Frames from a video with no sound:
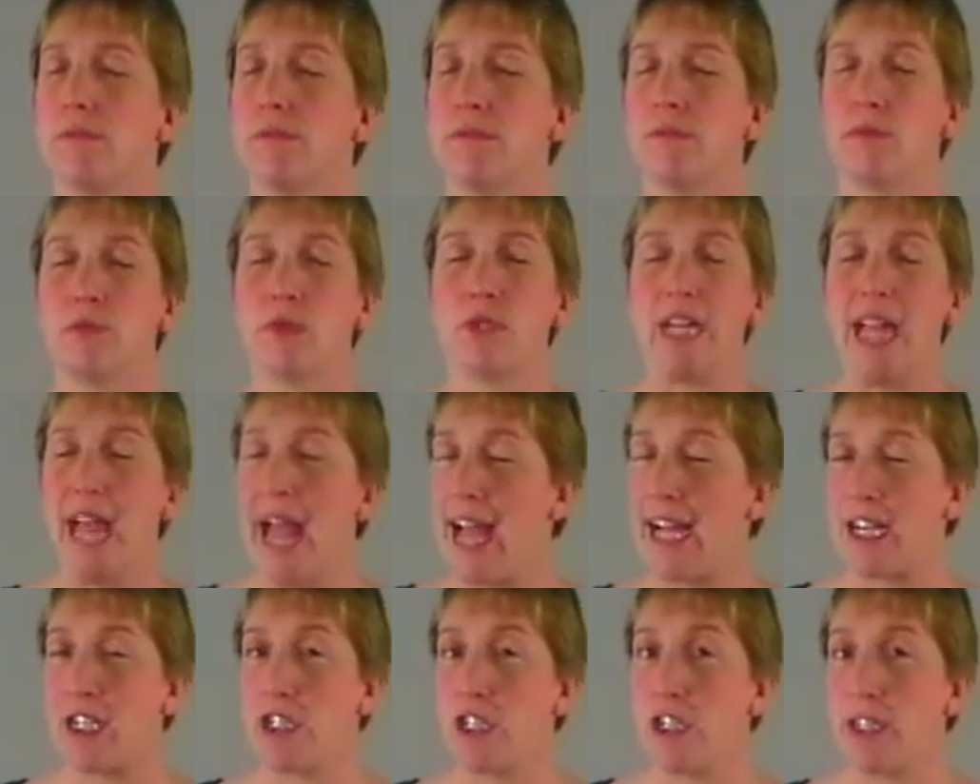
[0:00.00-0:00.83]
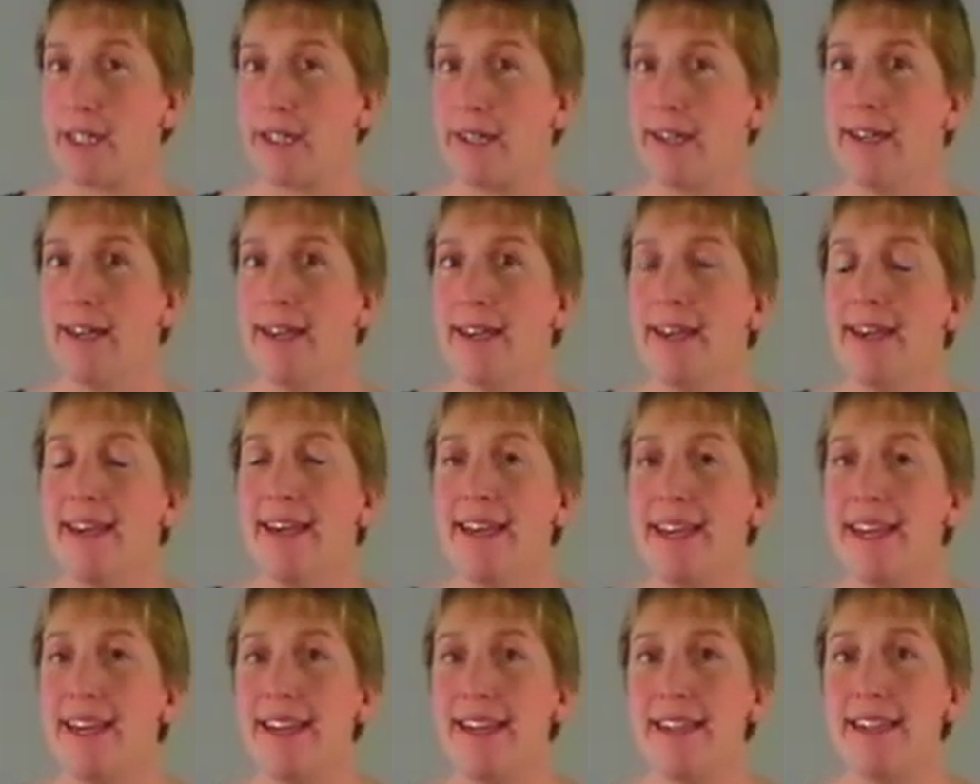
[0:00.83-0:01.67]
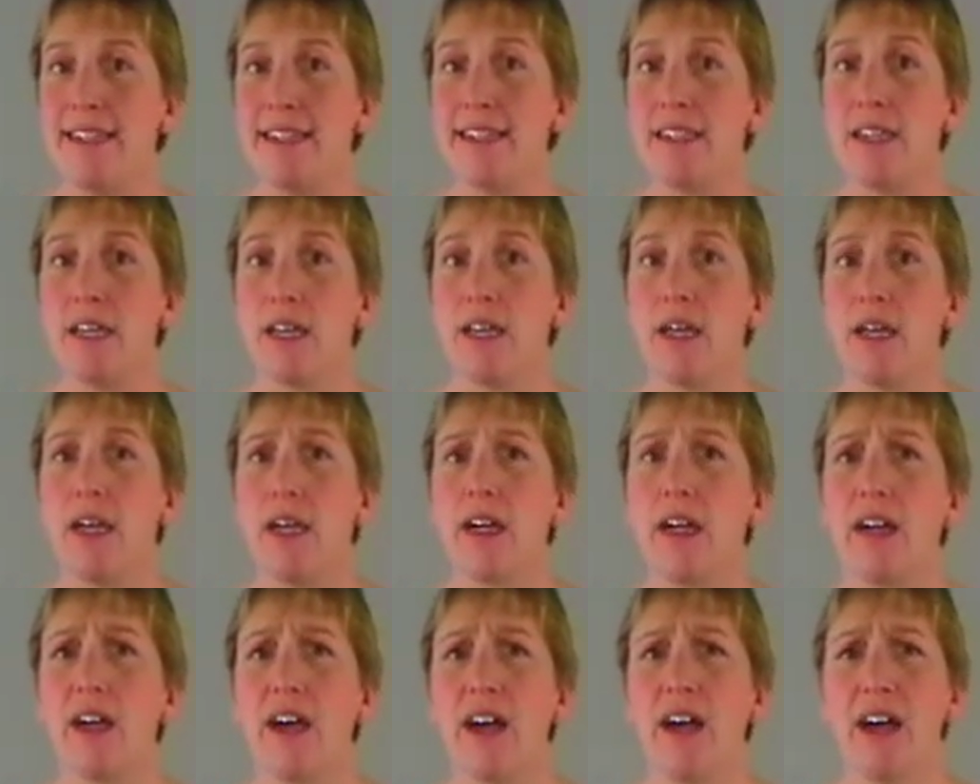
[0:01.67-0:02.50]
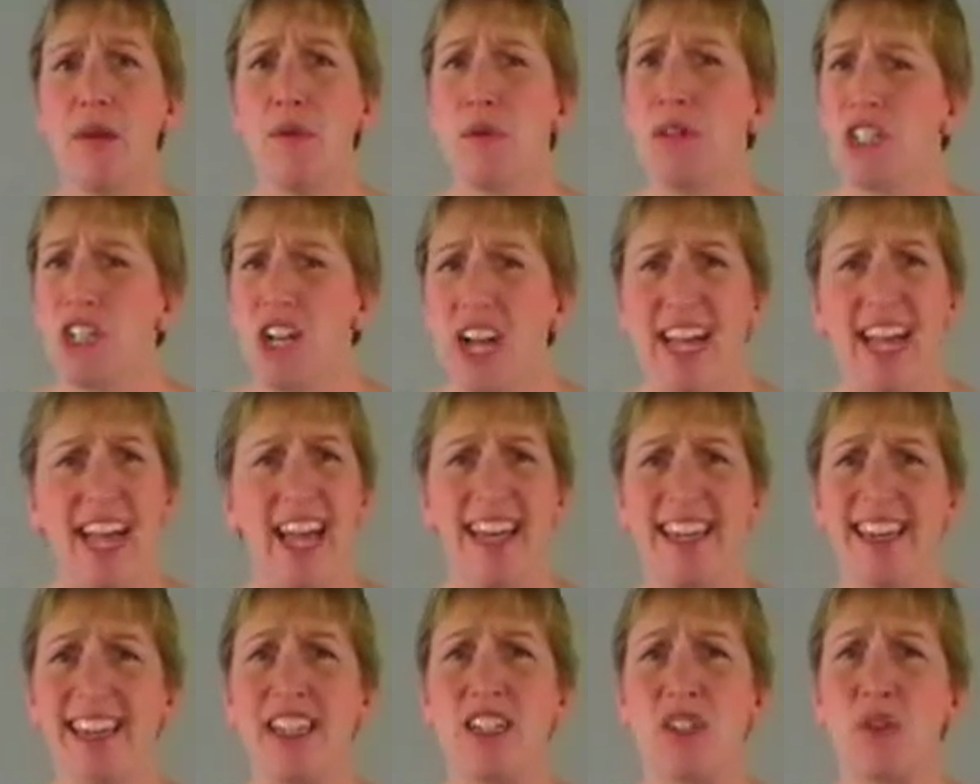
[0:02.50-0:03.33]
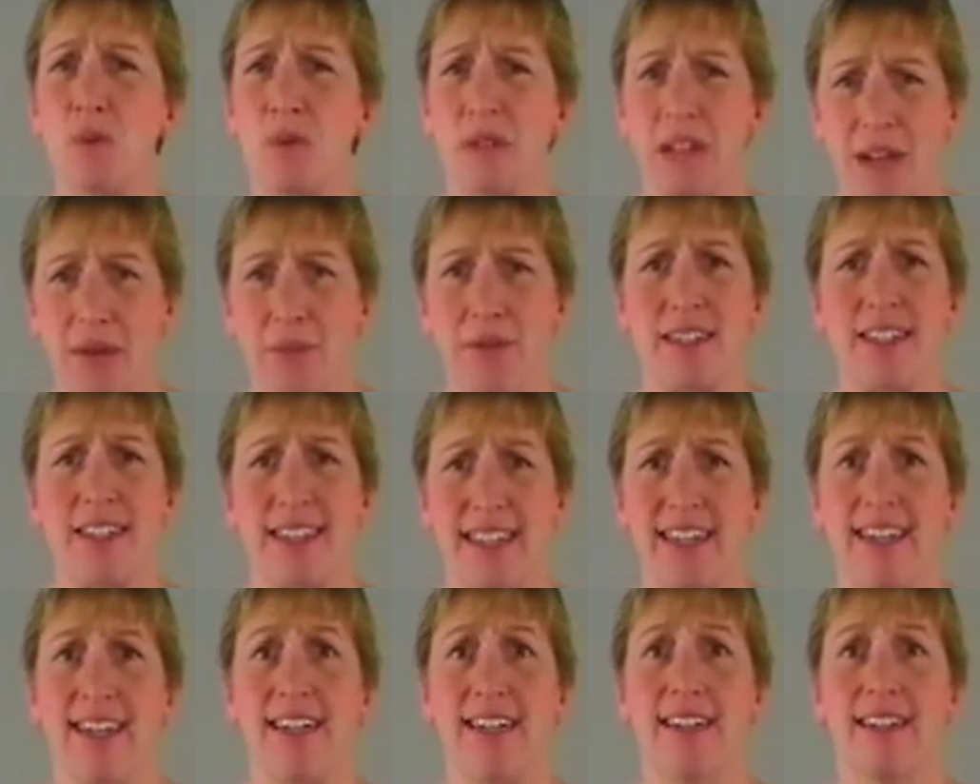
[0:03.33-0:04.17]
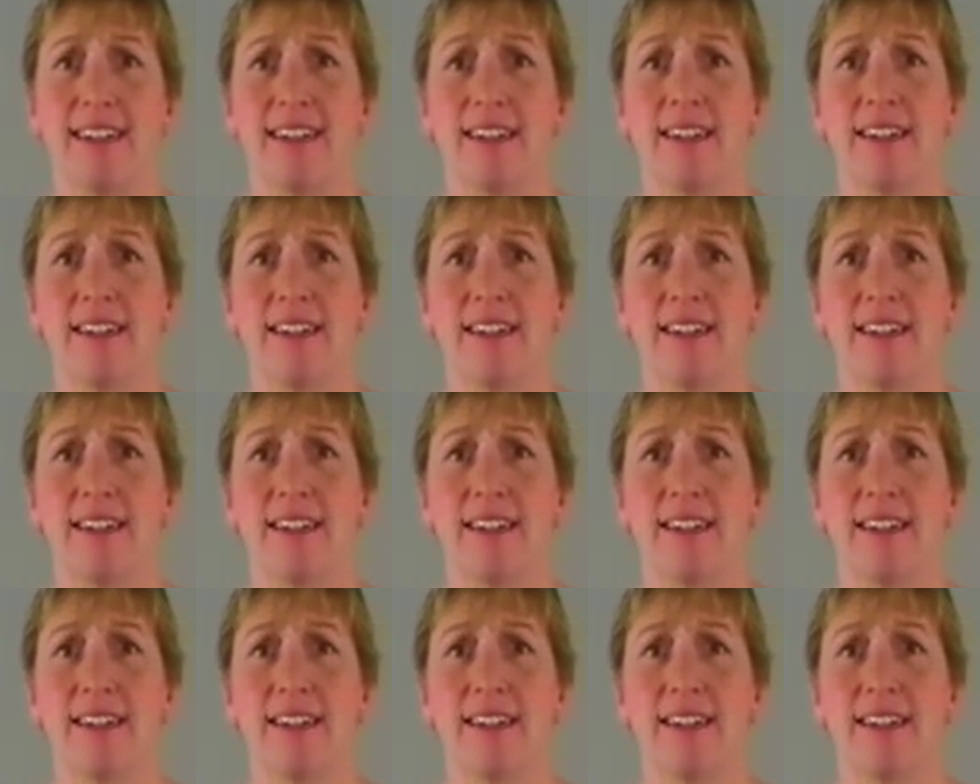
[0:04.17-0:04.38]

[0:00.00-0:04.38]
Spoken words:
reaction is, I wish I had this when I was a kid.